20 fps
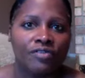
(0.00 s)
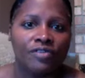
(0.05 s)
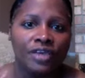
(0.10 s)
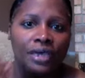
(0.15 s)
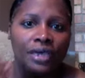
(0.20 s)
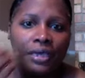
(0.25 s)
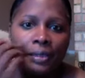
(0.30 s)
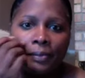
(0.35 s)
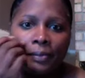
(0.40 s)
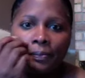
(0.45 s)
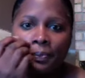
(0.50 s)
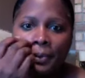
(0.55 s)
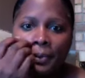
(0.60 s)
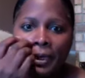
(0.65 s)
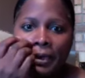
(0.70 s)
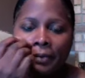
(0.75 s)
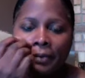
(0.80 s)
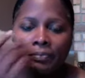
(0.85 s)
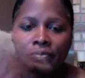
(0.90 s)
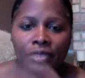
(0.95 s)
in.
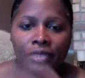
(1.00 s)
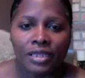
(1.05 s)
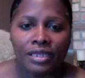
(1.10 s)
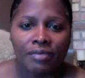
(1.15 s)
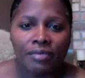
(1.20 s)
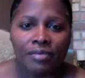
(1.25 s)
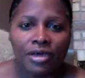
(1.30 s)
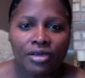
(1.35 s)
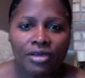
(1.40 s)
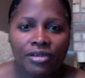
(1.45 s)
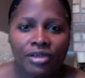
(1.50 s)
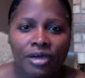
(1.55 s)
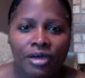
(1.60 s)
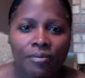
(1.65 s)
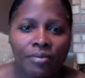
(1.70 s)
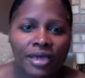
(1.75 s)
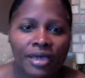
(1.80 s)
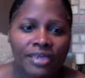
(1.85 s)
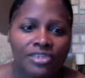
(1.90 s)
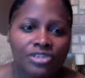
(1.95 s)
Leave me a, a
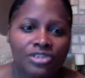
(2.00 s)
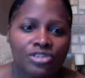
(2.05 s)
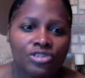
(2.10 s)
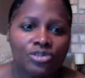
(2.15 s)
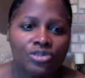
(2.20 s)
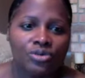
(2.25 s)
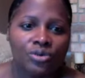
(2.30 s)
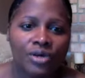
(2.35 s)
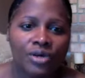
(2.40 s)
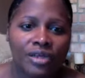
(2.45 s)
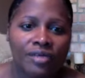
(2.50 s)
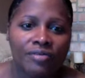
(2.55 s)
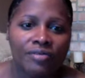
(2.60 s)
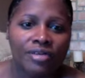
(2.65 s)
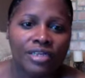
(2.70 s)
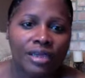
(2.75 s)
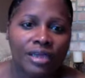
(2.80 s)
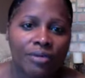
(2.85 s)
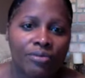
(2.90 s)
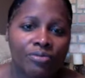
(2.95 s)
message or whatever
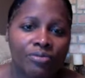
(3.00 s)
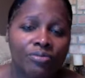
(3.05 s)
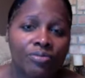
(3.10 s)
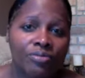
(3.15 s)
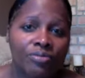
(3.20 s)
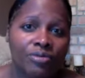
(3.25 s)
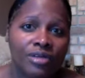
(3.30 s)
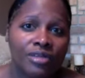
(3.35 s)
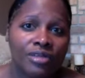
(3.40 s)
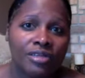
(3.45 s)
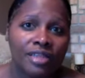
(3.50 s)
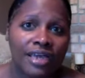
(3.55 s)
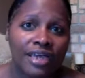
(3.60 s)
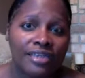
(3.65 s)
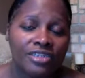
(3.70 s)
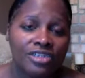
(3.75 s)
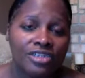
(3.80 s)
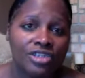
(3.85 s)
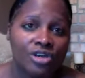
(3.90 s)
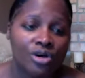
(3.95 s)
because I would really like
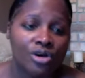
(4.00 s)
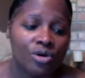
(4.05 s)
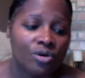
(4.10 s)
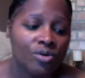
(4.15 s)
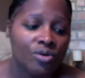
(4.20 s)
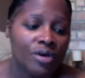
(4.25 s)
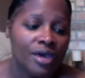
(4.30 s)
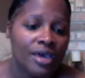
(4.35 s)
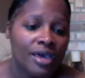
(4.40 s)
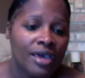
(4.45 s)
to know.